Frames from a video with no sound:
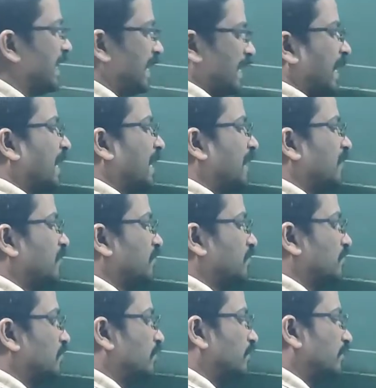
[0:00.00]
again
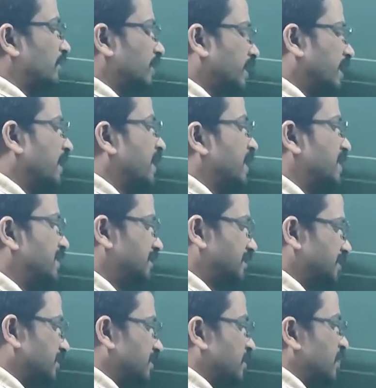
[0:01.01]
you
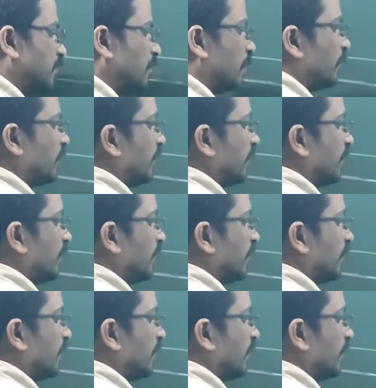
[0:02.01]
heat, more